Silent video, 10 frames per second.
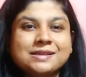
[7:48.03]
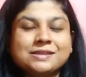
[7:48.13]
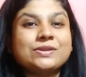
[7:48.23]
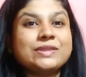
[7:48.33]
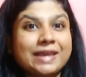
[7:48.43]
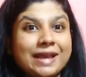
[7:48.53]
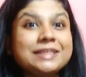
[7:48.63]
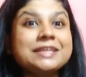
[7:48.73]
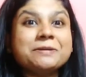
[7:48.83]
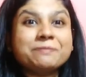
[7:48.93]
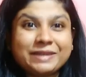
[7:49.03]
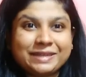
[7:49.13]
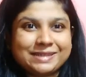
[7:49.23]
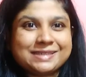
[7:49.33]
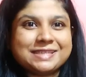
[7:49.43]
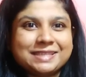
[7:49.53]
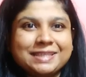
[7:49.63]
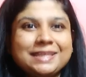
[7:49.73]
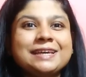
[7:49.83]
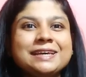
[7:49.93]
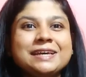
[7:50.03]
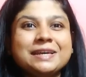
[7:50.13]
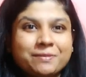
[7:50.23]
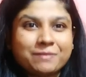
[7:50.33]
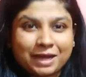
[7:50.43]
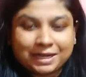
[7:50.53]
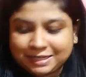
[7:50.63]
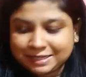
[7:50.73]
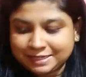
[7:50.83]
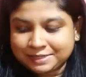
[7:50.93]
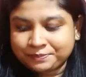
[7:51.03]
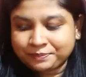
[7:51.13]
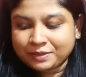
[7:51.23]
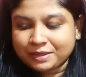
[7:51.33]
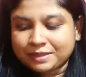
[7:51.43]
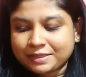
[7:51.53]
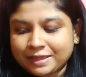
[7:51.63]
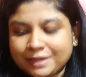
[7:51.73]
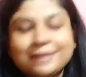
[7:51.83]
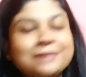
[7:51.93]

So they are the competitors in the market. Then